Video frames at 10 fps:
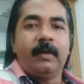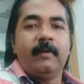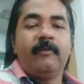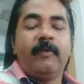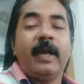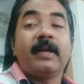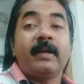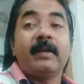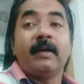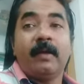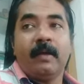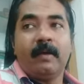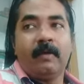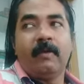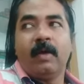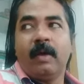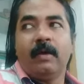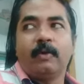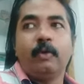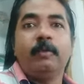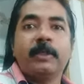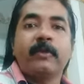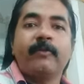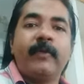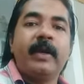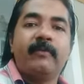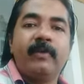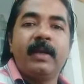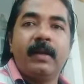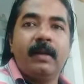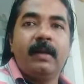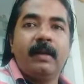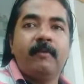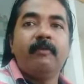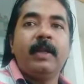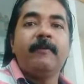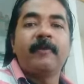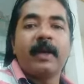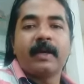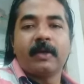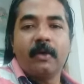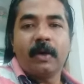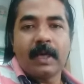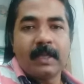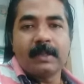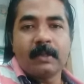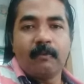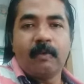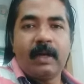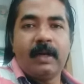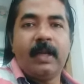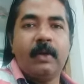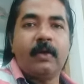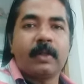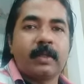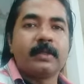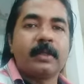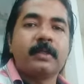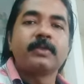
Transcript: fat, too much of fat will affect your health one day or the other.